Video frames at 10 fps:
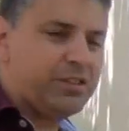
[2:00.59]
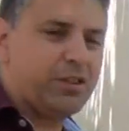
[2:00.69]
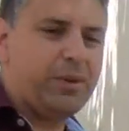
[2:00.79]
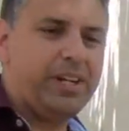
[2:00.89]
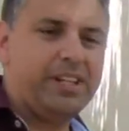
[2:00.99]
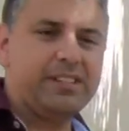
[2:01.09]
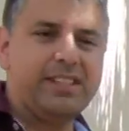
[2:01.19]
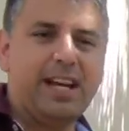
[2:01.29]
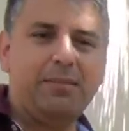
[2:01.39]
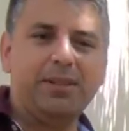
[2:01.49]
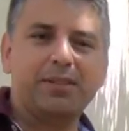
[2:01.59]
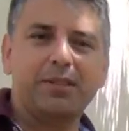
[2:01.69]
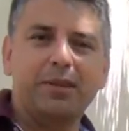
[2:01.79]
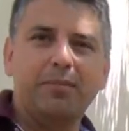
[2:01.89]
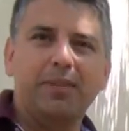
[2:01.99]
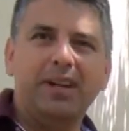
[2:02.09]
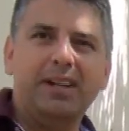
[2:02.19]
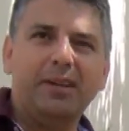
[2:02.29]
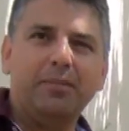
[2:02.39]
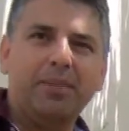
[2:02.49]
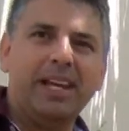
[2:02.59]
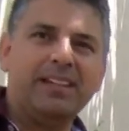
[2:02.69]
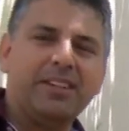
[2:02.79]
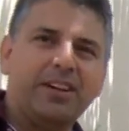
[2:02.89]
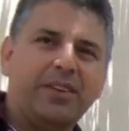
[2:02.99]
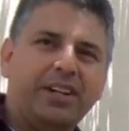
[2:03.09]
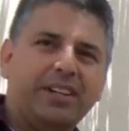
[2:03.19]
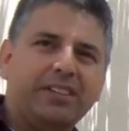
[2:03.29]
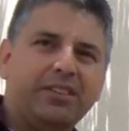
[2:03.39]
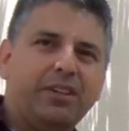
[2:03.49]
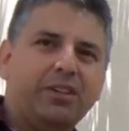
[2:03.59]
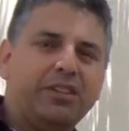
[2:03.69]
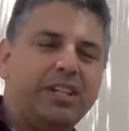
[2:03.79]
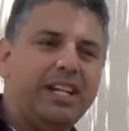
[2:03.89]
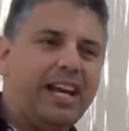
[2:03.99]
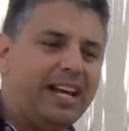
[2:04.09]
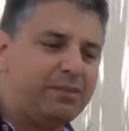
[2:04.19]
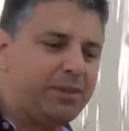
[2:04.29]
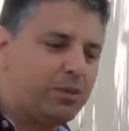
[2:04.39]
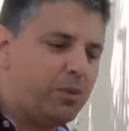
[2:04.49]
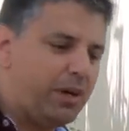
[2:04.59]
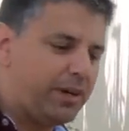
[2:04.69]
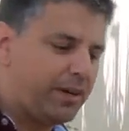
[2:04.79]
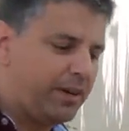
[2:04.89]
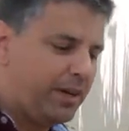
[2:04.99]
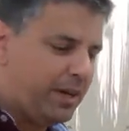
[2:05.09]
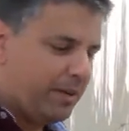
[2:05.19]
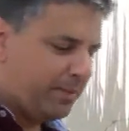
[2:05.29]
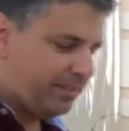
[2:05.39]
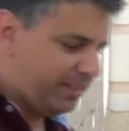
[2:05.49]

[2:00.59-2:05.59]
is already established uh, plant area, so it doesn't need as much water. But